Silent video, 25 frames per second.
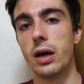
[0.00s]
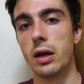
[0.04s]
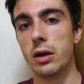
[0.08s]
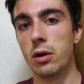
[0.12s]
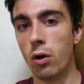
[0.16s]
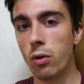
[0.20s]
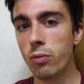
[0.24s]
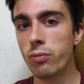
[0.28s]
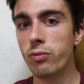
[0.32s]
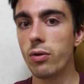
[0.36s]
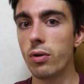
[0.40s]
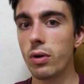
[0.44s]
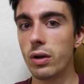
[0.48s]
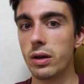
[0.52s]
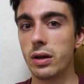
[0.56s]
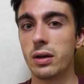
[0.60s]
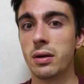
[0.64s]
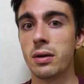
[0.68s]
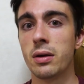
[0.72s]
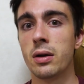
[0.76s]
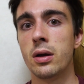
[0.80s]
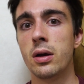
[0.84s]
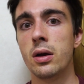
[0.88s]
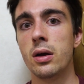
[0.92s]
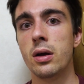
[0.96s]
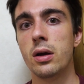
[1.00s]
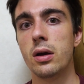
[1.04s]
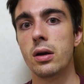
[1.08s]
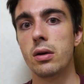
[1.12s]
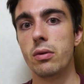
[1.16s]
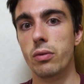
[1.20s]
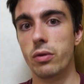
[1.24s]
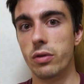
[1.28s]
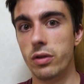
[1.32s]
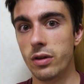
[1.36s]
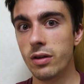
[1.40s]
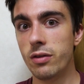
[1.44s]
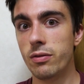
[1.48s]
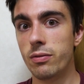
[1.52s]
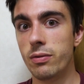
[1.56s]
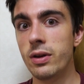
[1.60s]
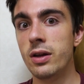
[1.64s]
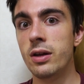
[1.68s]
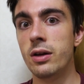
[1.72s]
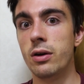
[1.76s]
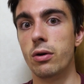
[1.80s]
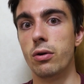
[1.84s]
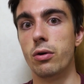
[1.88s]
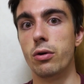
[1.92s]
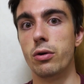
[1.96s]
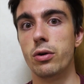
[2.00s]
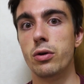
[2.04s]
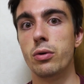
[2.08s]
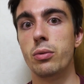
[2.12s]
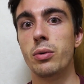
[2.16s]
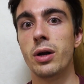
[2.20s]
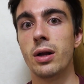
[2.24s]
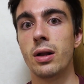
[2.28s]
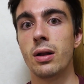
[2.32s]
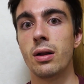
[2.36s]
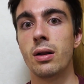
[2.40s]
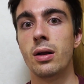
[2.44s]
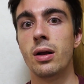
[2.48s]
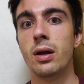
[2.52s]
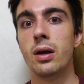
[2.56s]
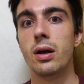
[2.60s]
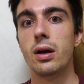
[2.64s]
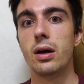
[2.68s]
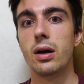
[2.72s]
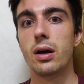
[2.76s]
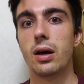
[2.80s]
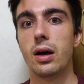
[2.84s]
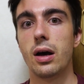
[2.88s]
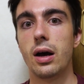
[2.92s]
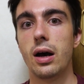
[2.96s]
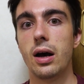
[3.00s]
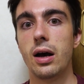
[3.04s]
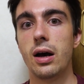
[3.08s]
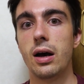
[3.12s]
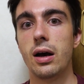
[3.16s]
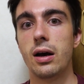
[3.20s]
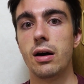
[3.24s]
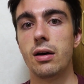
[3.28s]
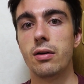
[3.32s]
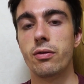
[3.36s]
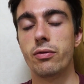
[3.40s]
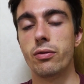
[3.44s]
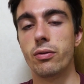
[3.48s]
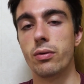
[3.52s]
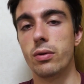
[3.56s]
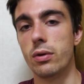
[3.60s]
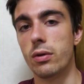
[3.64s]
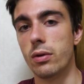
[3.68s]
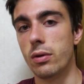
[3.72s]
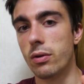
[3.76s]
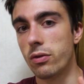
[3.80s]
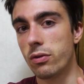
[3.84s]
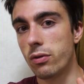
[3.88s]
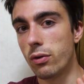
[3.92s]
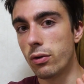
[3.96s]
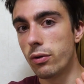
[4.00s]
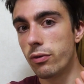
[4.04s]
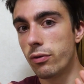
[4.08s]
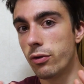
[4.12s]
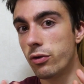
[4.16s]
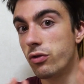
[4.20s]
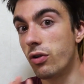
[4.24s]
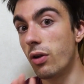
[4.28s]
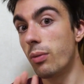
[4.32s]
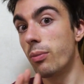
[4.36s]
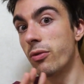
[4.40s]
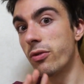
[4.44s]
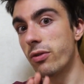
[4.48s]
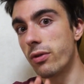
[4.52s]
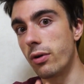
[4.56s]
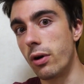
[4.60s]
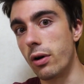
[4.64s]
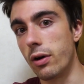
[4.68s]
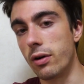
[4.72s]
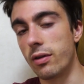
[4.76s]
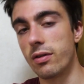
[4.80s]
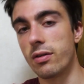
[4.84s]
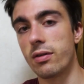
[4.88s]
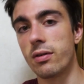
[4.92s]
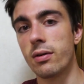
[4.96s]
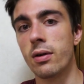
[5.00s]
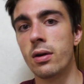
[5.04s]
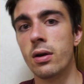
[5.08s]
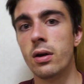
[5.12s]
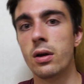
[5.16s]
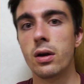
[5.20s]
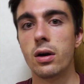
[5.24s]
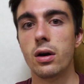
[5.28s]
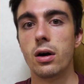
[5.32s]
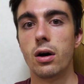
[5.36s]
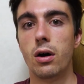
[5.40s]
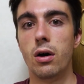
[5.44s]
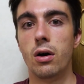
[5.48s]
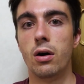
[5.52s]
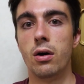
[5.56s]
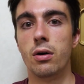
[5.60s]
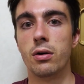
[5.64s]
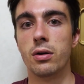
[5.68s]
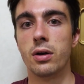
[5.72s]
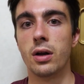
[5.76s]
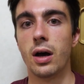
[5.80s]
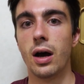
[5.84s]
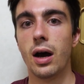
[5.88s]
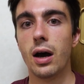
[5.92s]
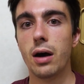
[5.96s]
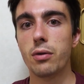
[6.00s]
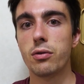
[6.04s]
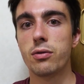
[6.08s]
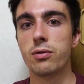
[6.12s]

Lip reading: And hopefully, with this video, you will have sort of a jump start on how